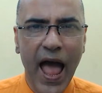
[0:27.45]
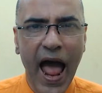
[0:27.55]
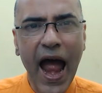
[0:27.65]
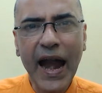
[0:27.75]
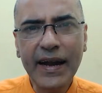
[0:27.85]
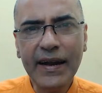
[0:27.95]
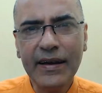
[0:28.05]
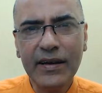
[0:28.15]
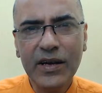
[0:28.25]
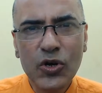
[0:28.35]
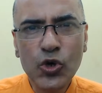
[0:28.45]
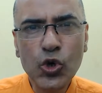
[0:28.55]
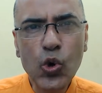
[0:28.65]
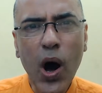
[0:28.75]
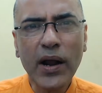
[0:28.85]
and
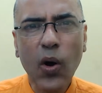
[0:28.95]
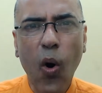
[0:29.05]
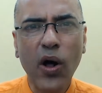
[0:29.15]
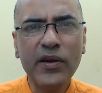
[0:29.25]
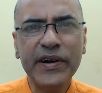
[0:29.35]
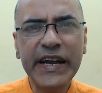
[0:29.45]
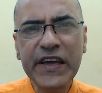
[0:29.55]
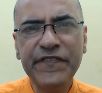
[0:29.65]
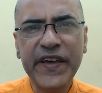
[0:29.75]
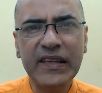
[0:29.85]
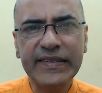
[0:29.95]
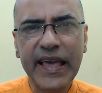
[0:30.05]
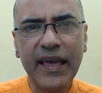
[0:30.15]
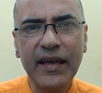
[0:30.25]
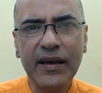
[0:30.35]
you are already
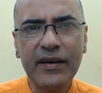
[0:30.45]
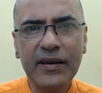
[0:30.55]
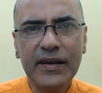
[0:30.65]
facing